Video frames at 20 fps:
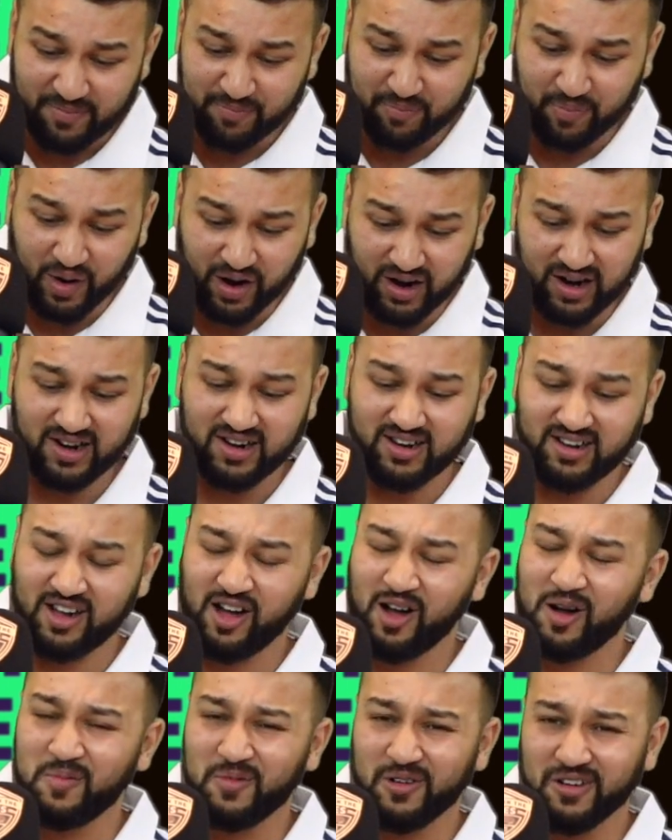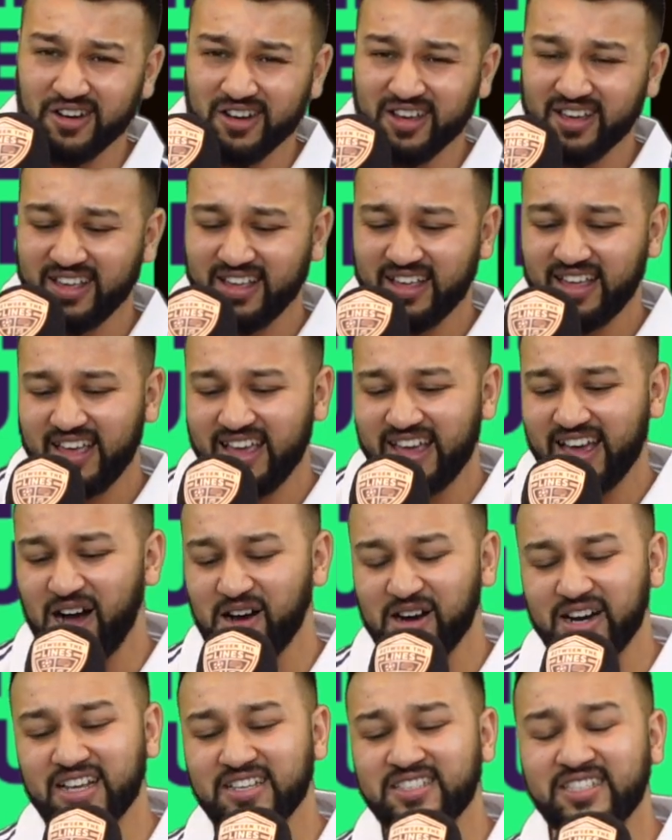But come on.
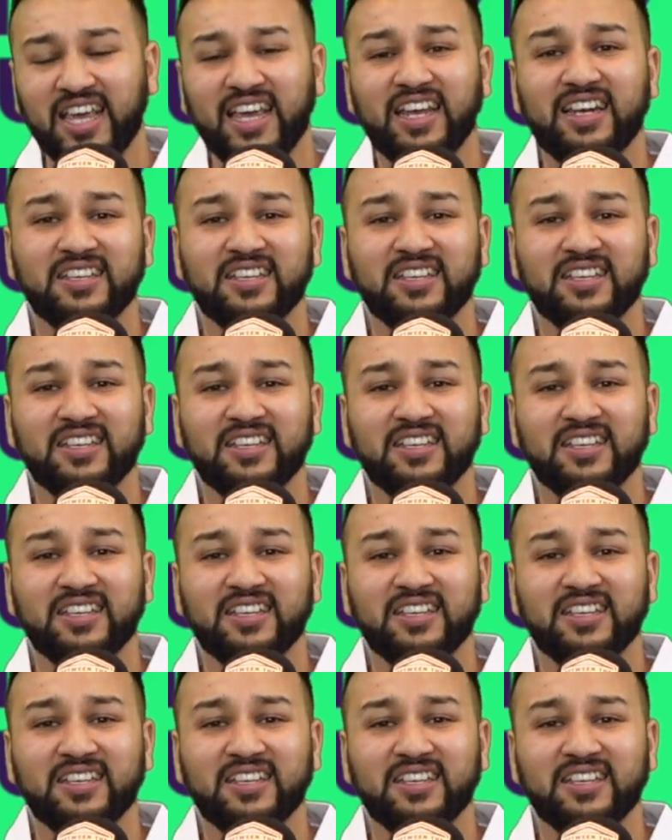I'm going to say